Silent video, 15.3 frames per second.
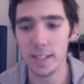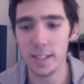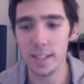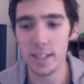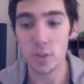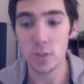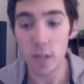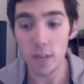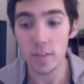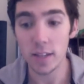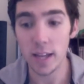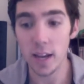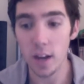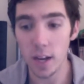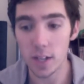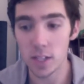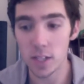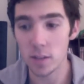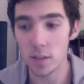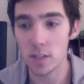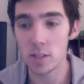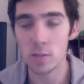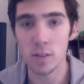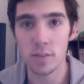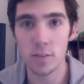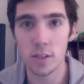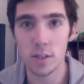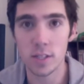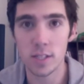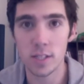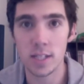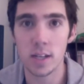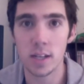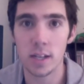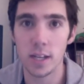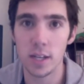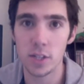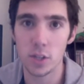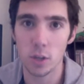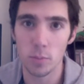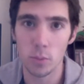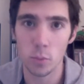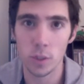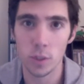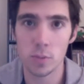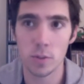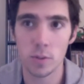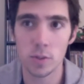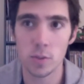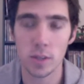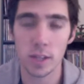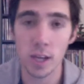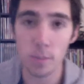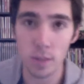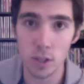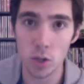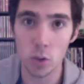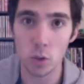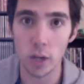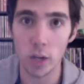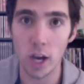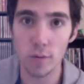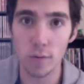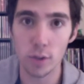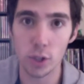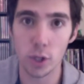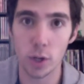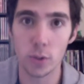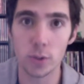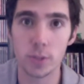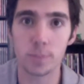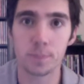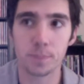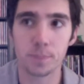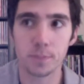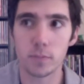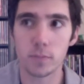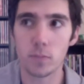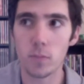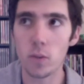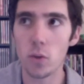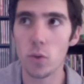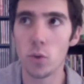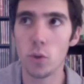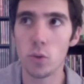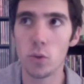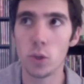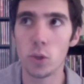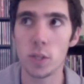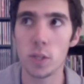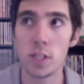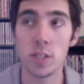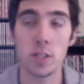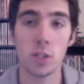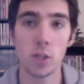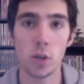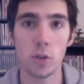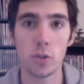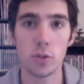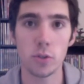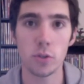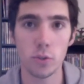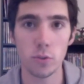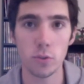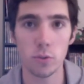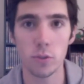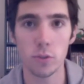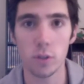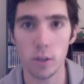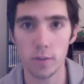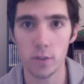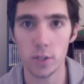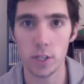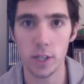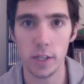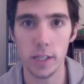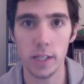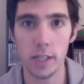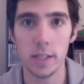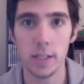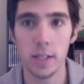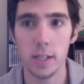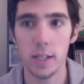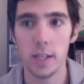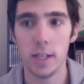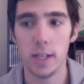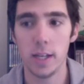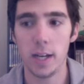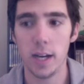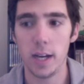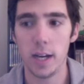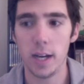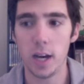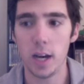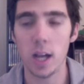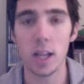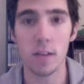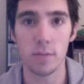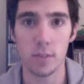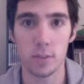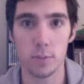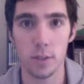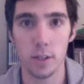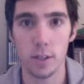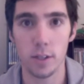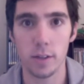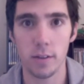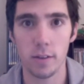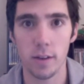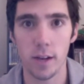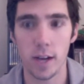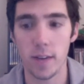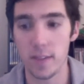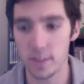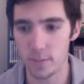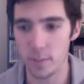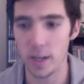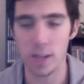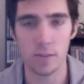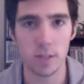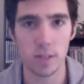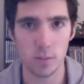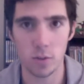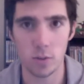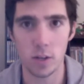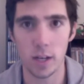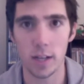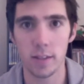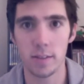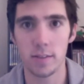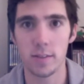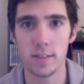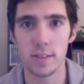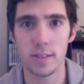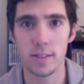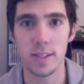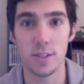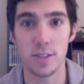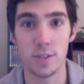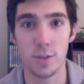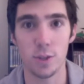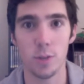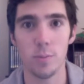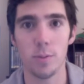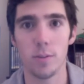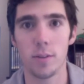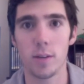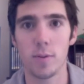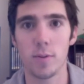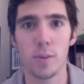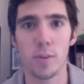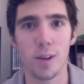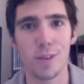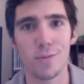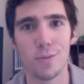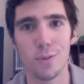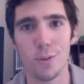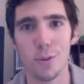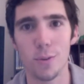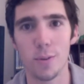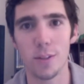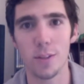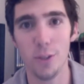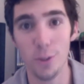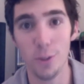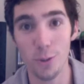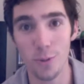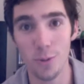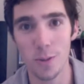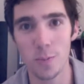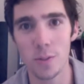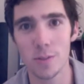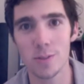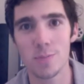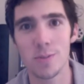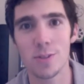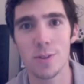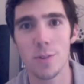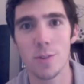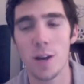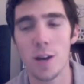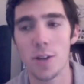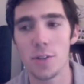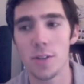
Straight after that, I actually went into my first TIE job, which was with a company called Alpha Shows, who tour Disney shows to schools all over Australia. I love this work, and that's part of the reason why this job that I'm applying for with you appeals to me so much.